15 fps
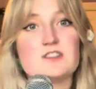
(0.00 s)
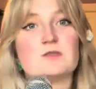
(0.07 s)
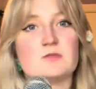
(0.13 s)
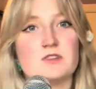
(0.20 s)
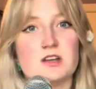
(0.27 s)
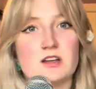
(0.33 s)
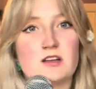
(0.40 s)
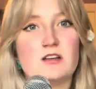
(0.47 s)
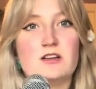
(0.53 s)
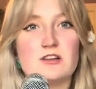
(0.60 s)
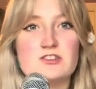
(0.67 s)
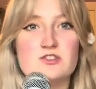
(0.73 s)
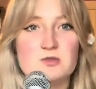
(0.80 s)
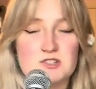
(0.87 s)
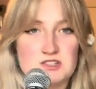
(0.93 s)
something
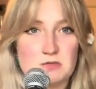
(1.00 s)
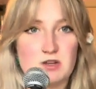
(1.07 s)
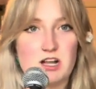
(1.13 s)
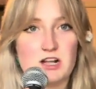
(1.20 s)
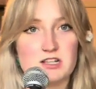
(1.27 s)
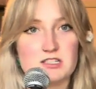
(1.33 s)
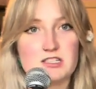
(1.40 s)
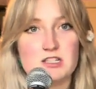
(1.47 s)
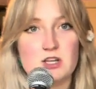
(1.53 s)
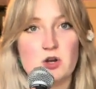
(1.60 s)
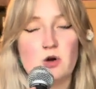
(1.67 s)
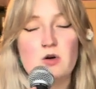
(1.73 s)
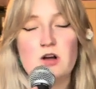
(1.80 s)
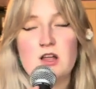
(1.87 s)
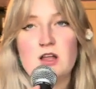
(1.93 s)
or doing something else, you
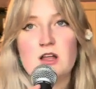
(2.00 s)
know.